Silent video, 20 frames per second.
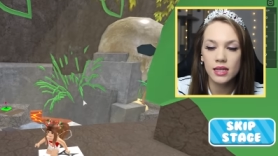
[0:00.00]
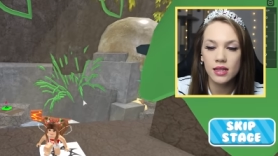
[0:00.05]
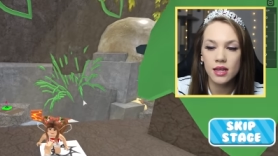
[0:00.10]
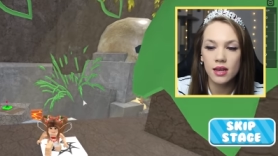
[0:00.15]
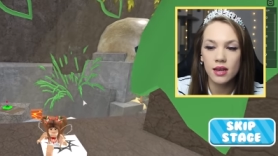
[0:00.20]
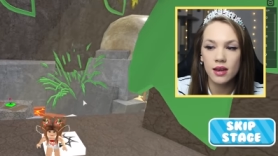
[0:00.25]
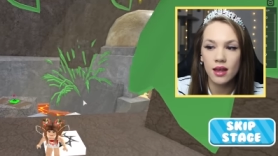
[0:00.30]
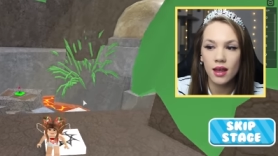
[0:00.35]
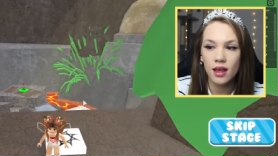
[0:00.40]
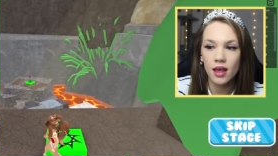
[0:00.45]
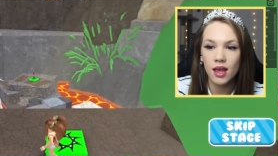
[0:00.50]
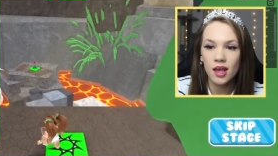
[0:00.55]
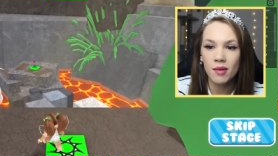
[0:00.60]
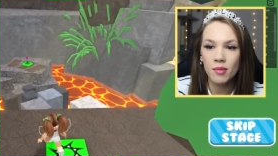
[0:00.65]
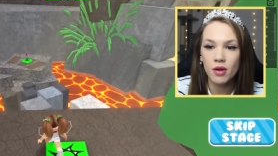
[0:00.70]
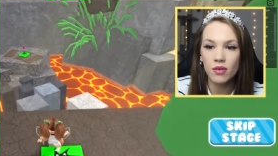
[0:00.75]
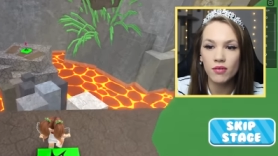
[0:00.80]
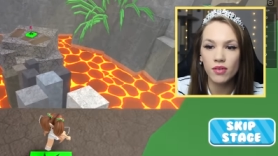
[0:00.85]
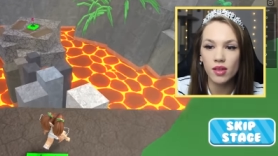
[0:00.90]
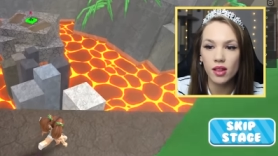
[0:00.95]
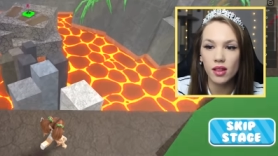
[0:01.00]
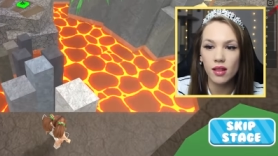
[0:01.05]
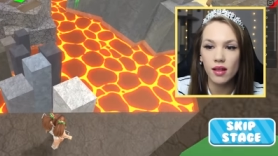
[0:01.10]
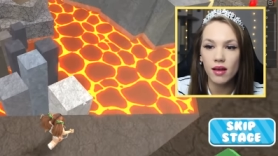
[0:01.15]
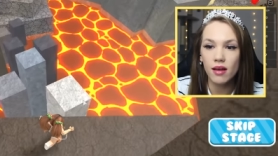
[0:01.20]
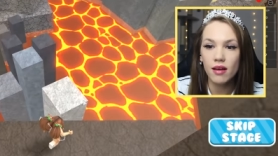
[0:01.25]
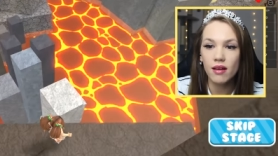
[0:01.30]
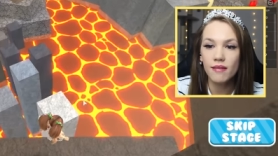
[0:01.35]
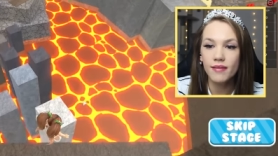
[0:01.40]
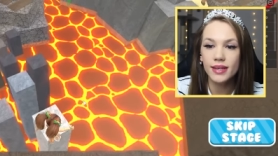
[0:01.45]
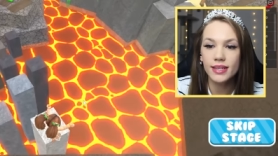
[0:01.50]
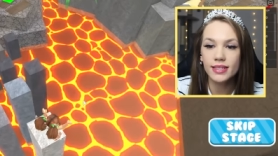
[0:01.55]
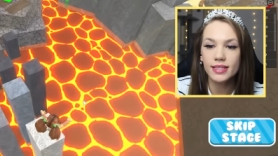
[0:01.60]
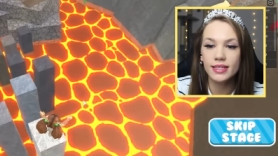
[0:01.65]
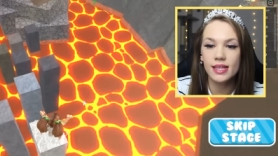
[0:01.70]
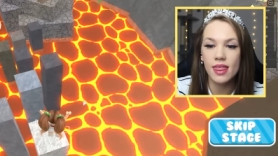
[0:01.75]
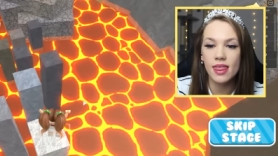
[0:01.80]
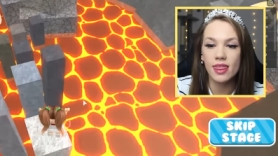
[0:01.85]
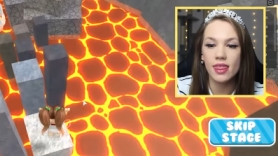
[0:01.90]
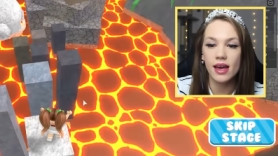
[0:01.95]
in the name of love
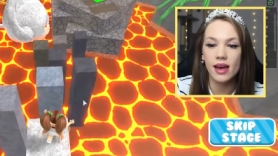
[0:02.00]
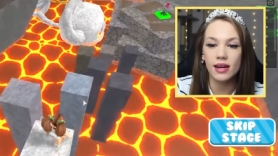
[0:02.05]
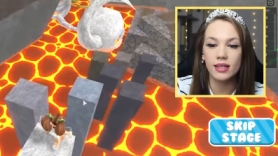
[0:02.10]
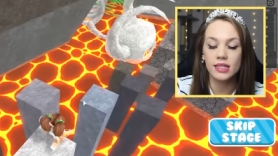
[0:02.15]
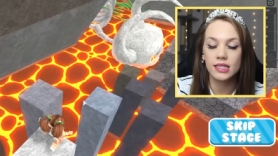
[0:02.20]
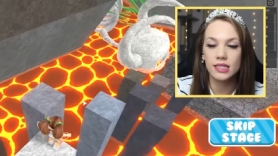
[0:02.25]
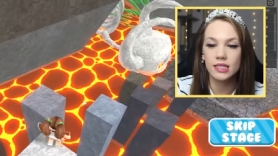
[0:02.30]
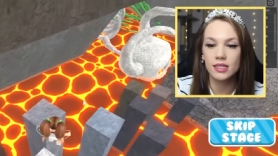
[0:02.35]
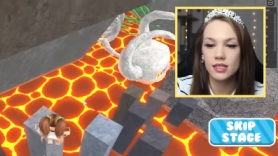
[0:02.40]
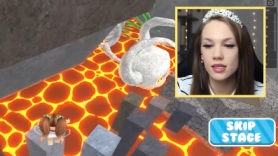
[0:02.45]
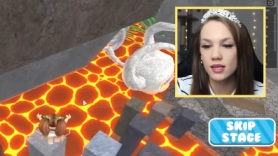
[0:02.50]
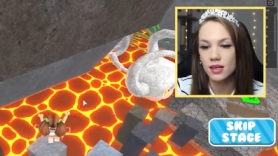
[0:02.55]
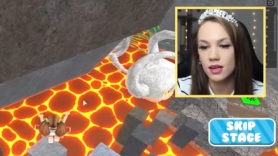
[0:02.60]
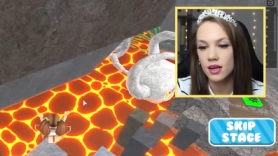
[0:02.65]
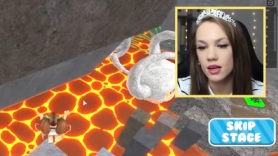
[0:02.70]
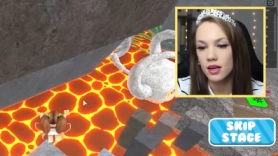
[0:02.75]
is that?